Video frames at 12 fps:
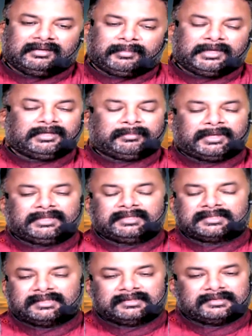My dear
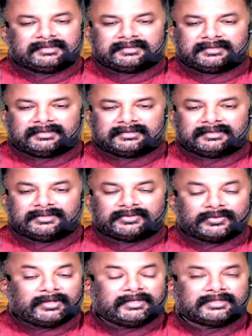brothers and sisters, in
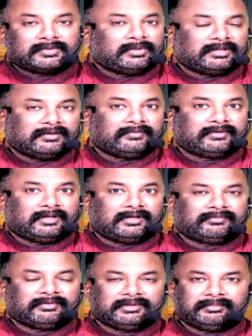today's word of
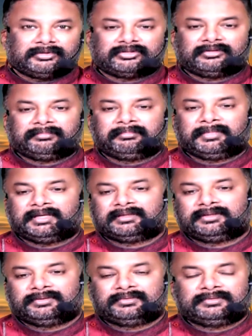God from the book of
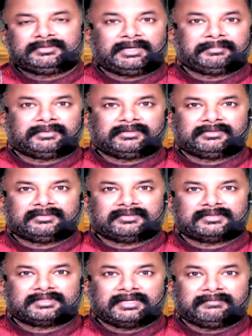Matthew chapter
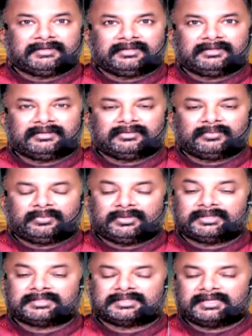7
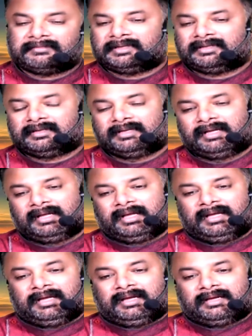verse 7,
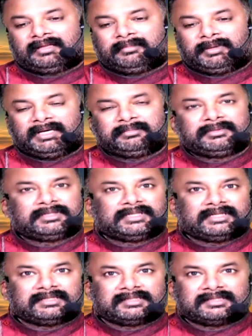the Bible
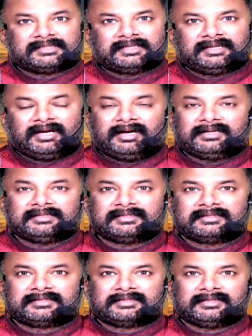tells us that
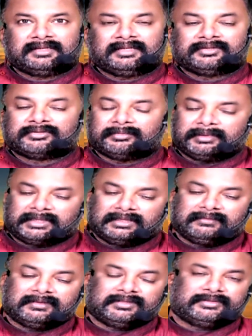ask and it will be
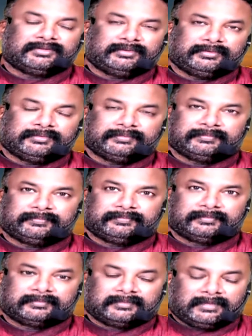given to you.
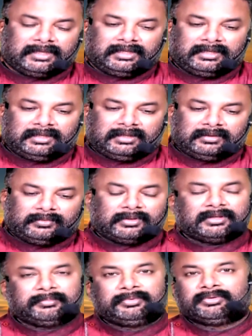
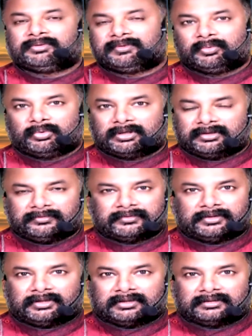What a beautiful word
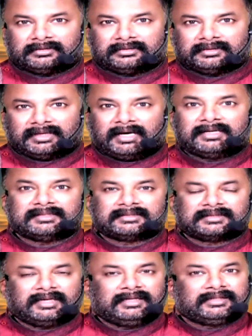of God.
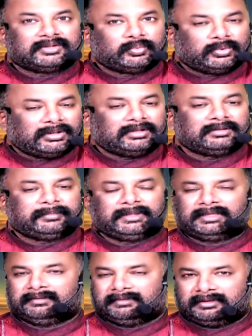Ask and it will
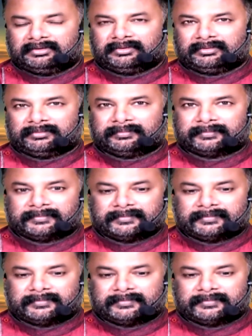be given to you.